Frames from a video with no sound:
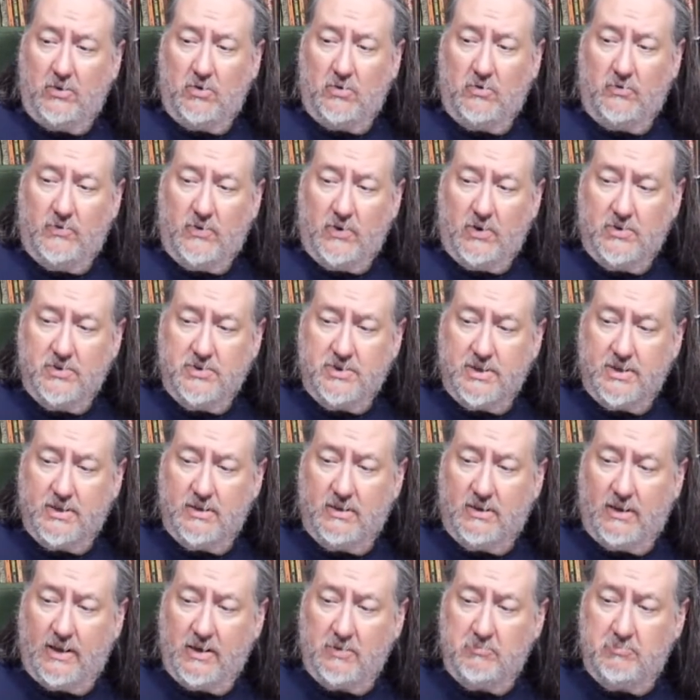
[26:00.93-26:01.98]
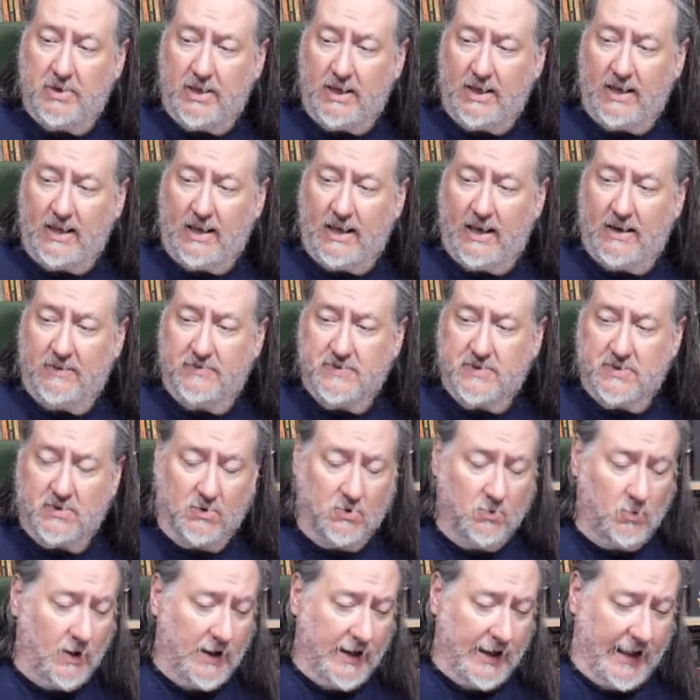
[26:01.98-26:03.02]
version like PDFs or
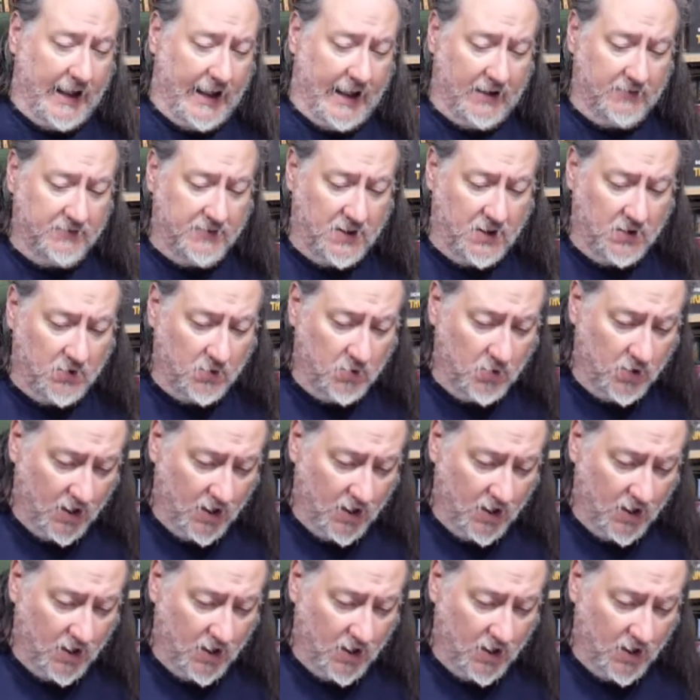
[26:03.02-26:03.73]
what have you.